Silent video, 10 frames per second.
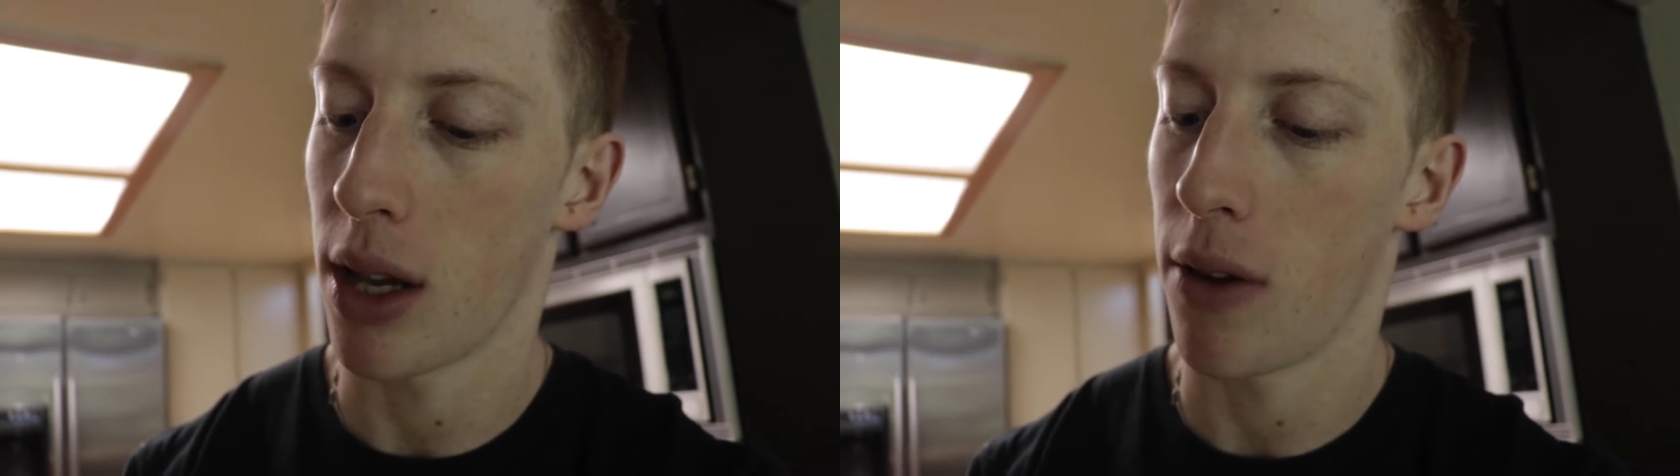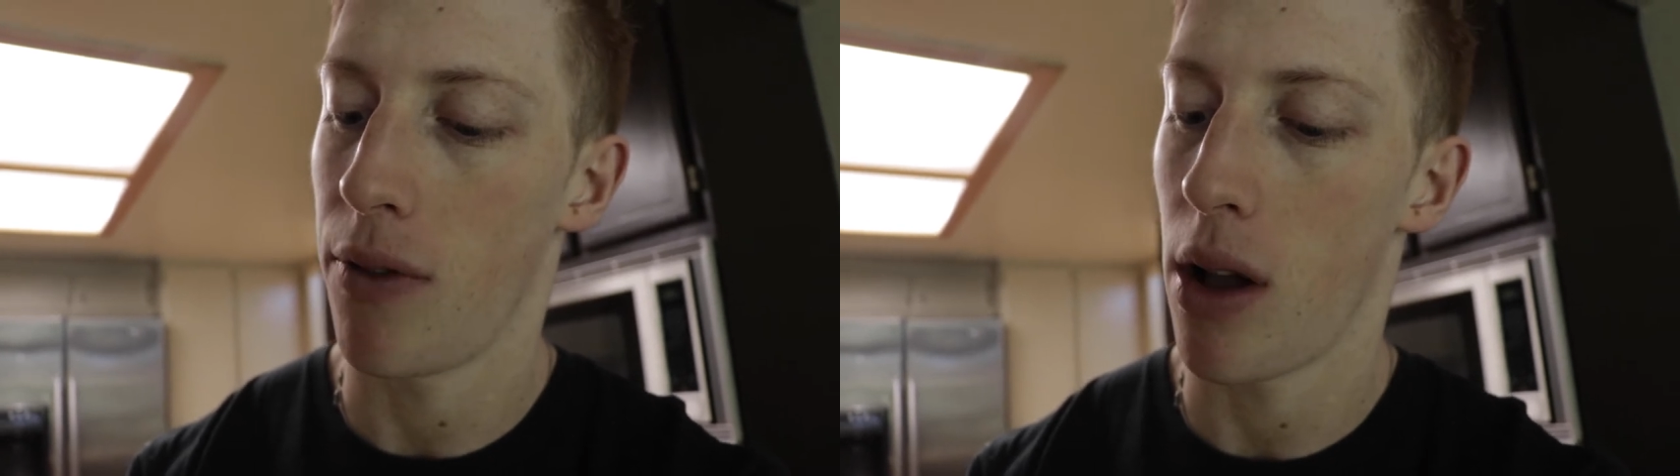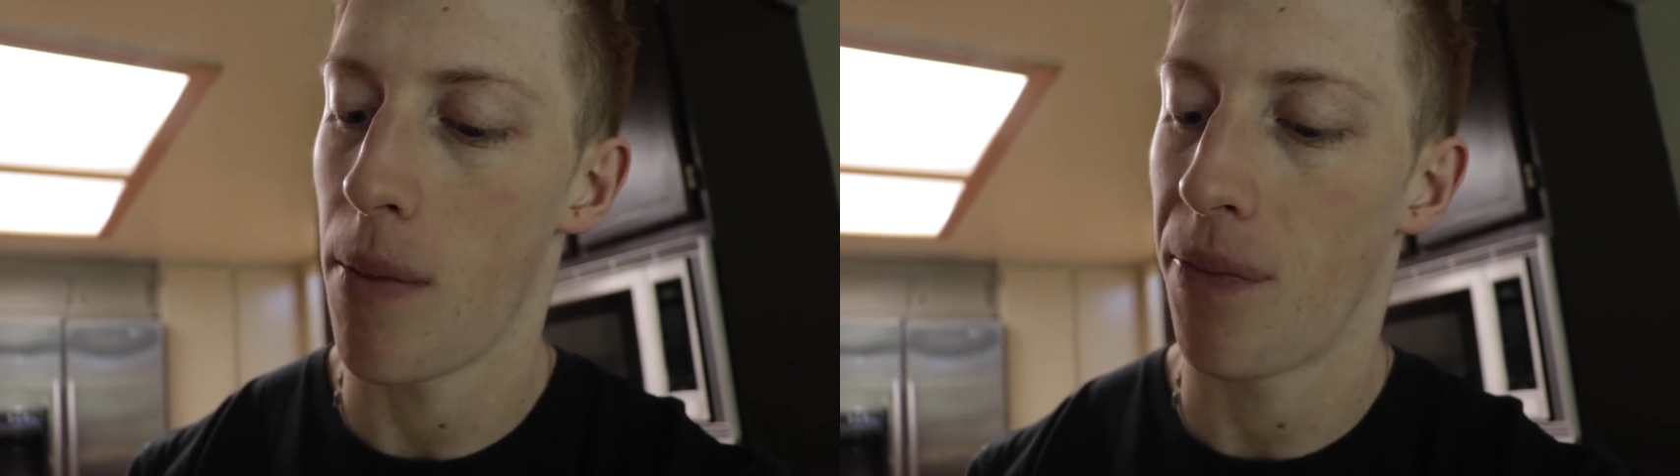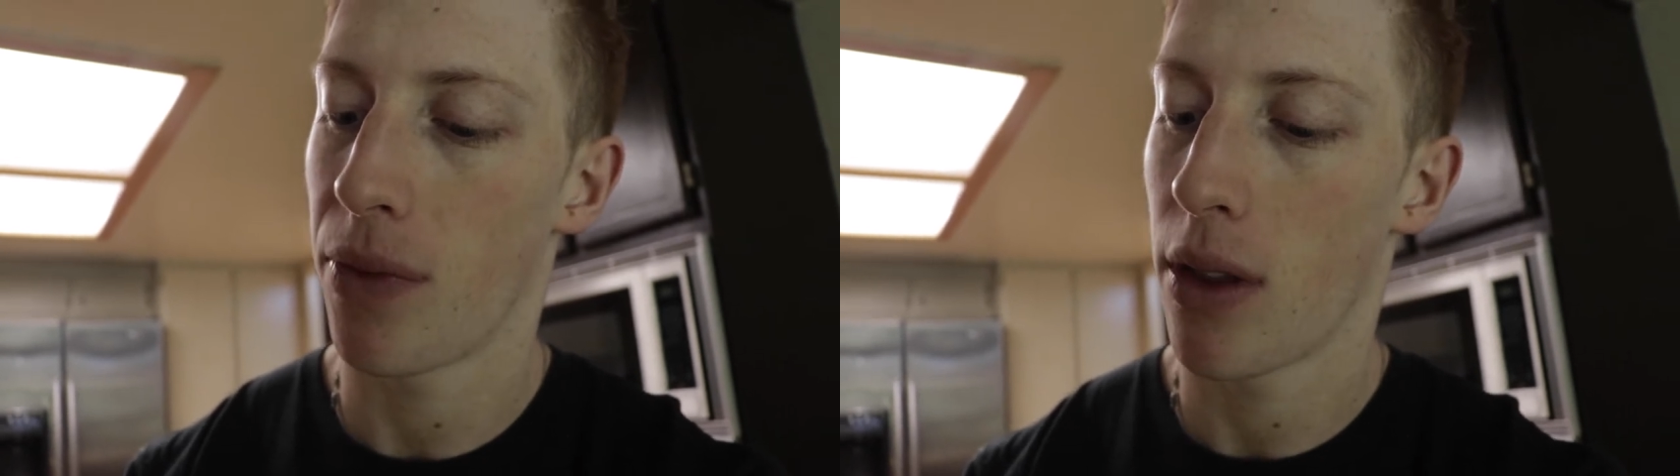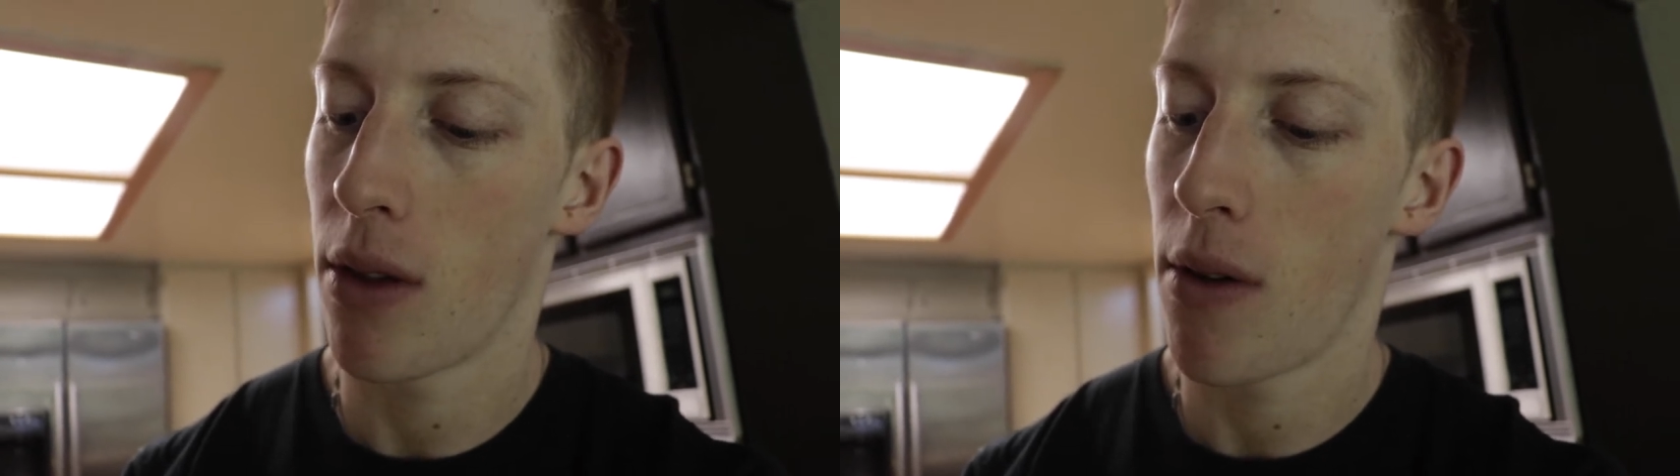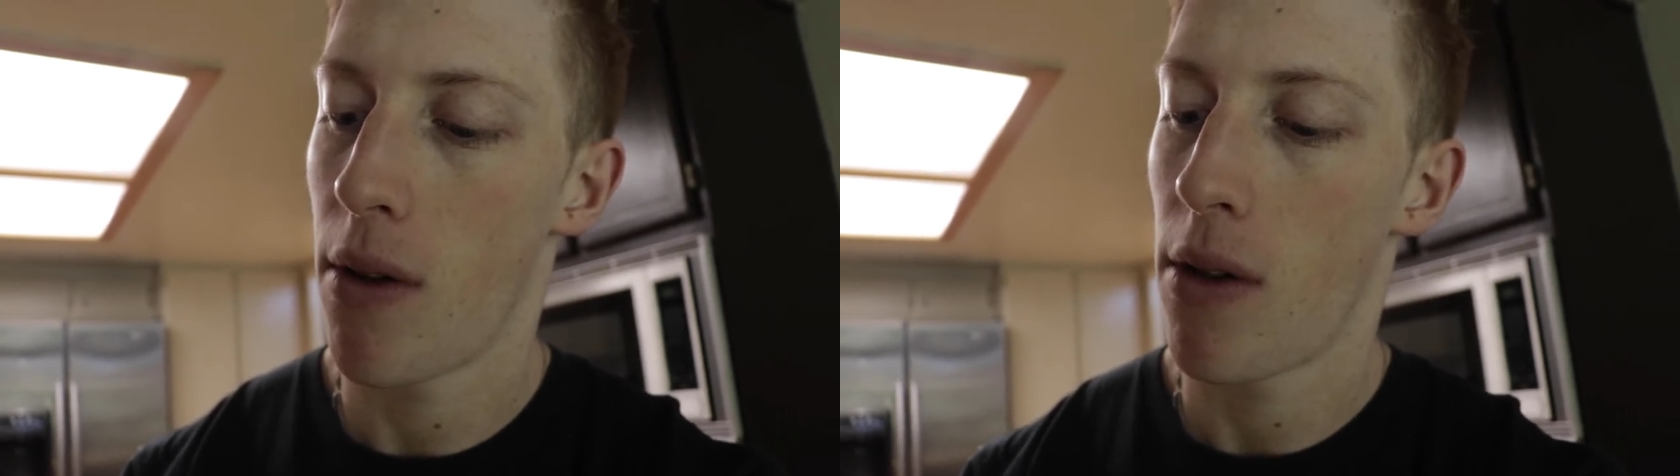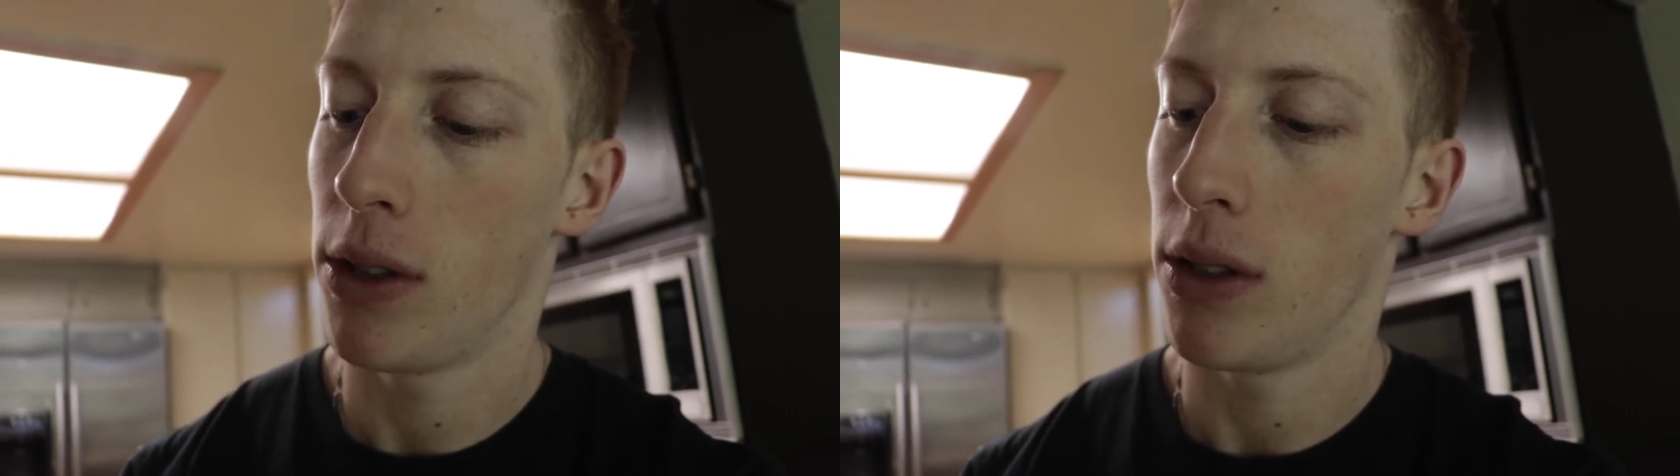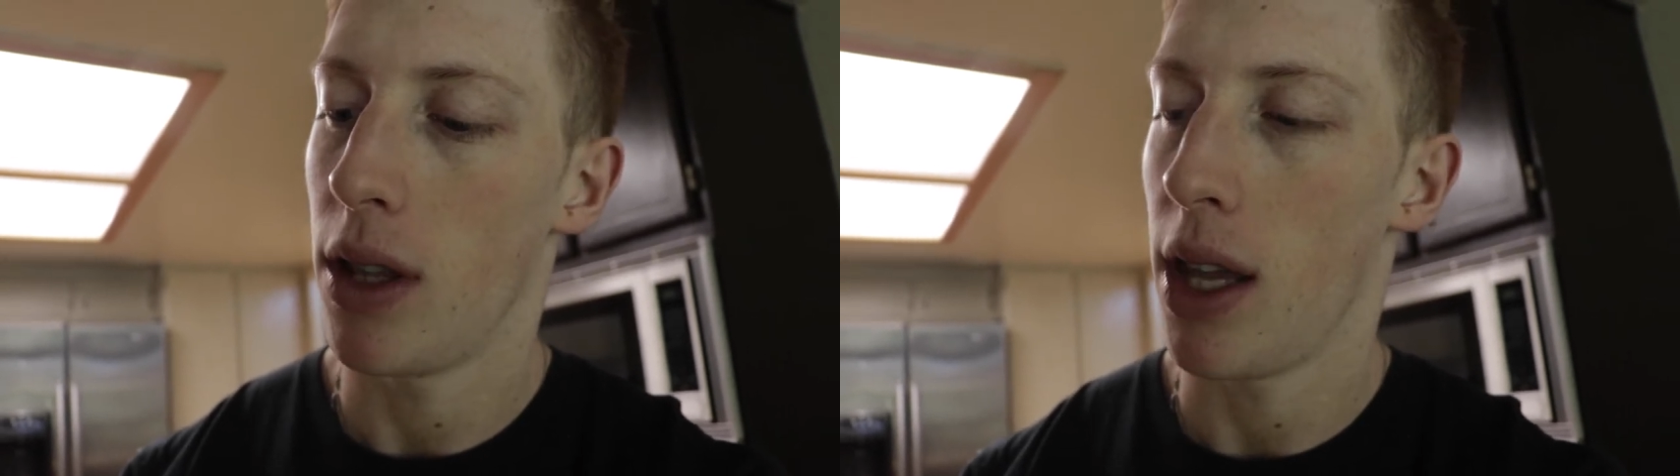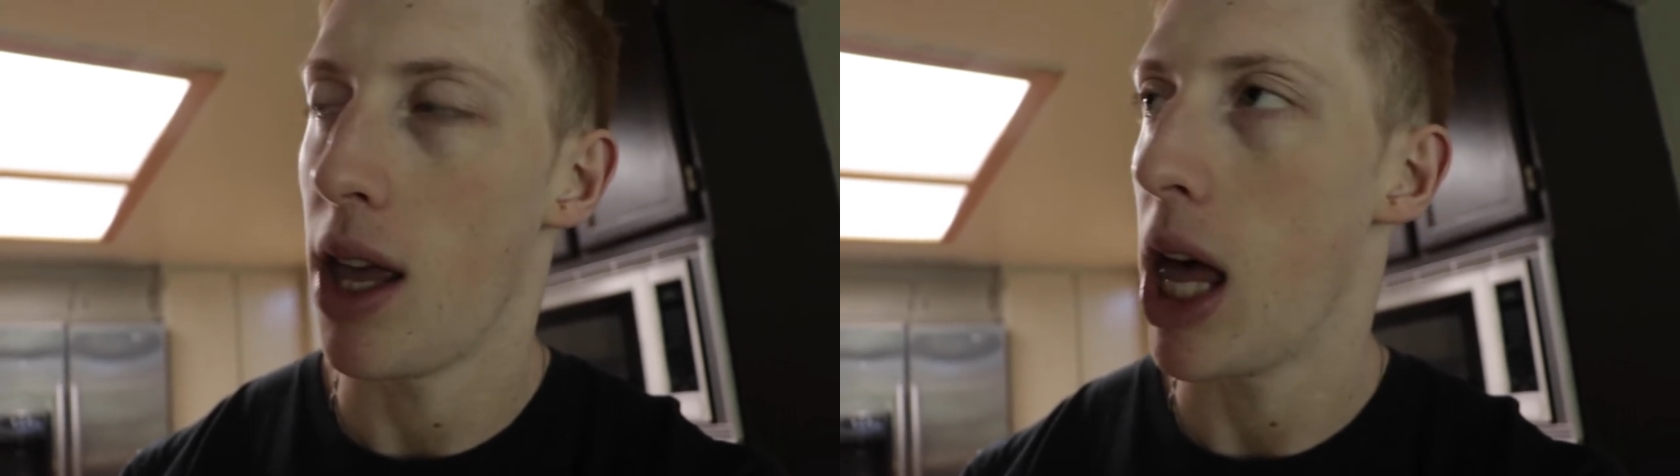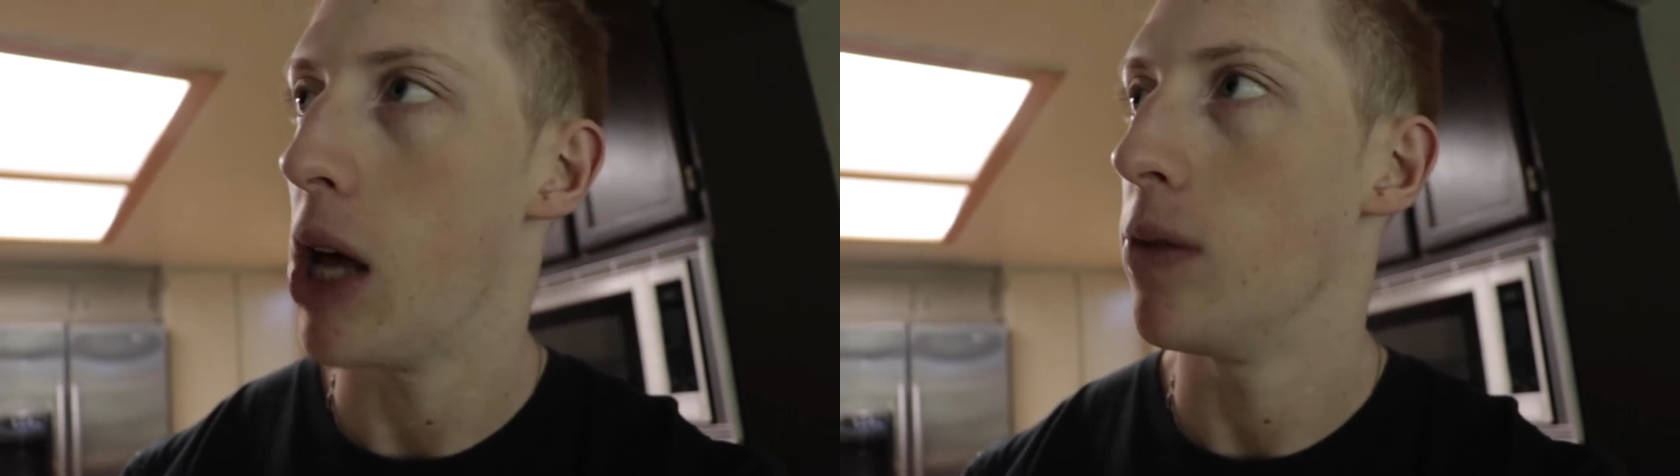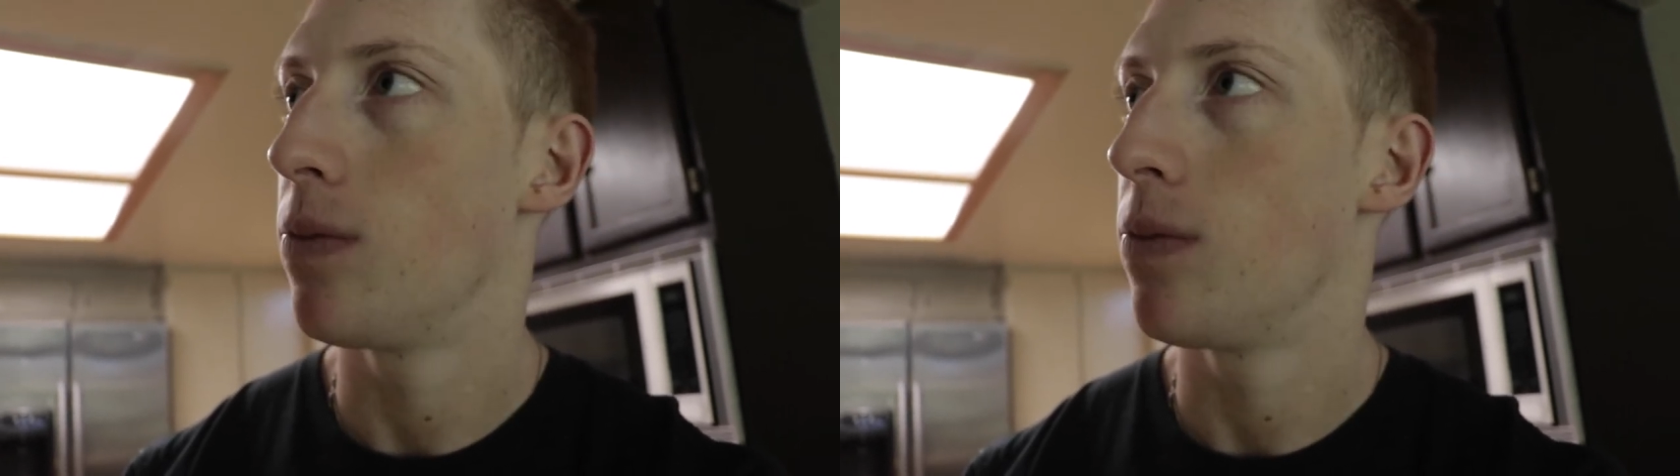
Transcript: going to film the uh,